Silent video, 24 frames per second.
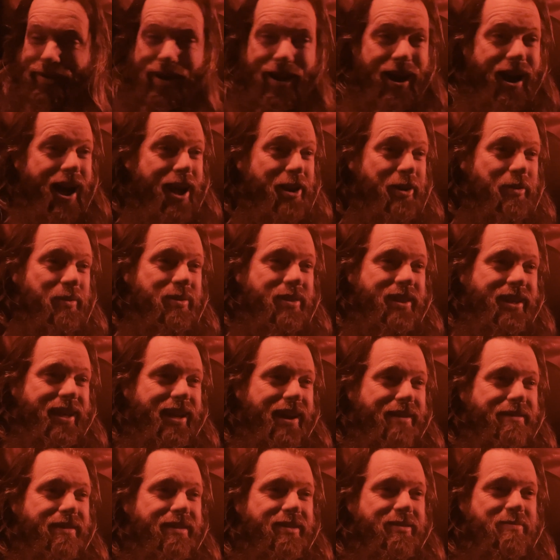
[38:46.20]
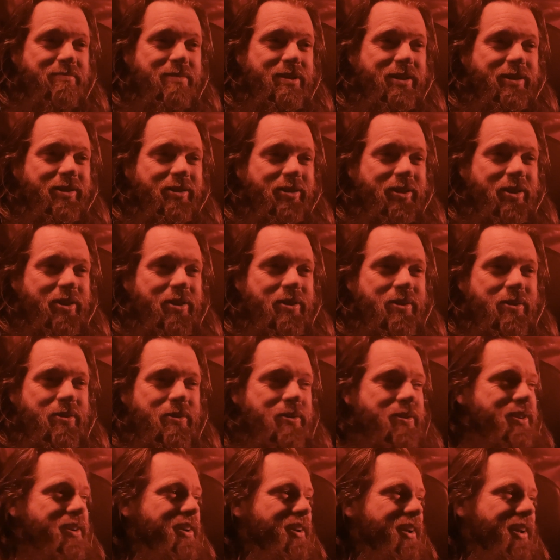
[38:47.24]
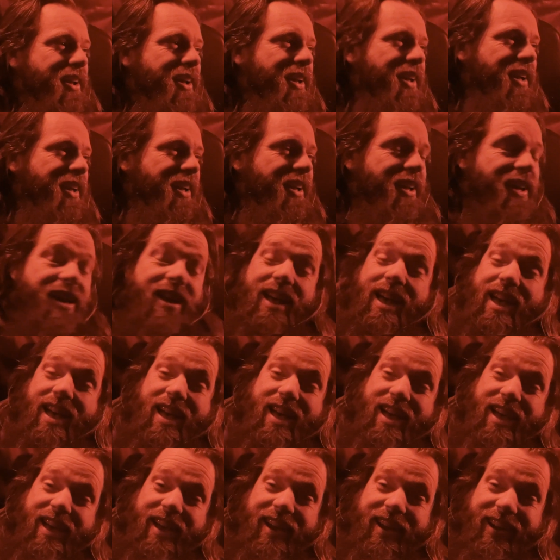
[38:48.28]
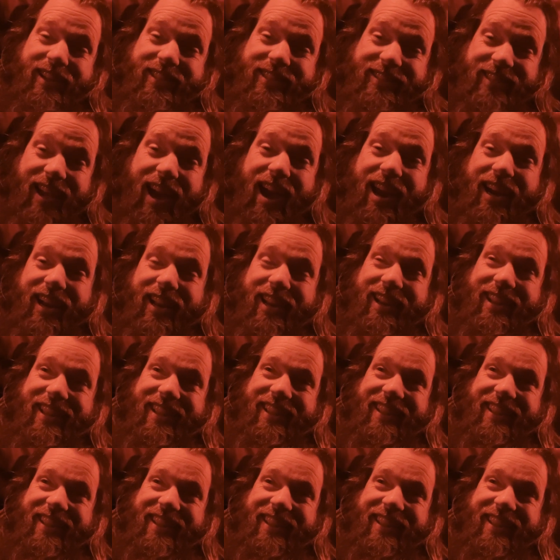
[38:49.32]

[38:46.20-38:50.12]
I don't think I've ever been so excited